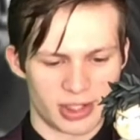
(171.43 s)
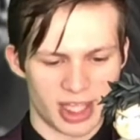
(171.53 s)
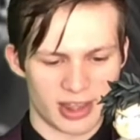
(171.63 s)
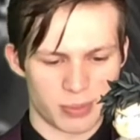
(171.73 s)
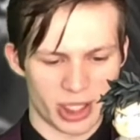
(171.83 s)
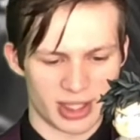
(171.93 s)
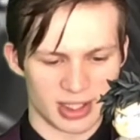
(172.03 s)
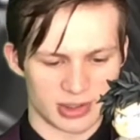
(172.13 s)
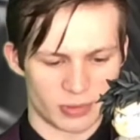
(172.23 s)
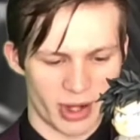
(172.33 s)
played this
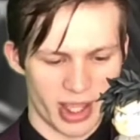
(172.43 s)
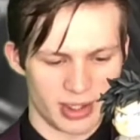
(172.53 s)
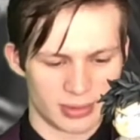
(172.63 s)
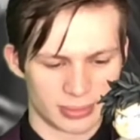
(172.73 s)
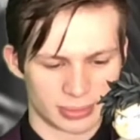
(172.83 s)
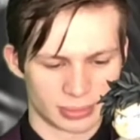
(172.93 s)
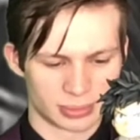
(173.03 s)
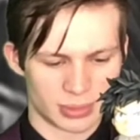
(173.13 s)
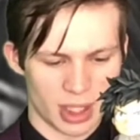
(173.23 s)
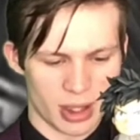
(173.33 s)
right.
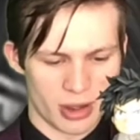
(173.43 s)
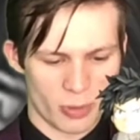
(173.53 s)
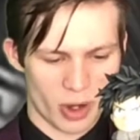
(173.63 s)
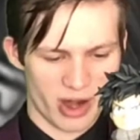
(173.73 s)
Whatever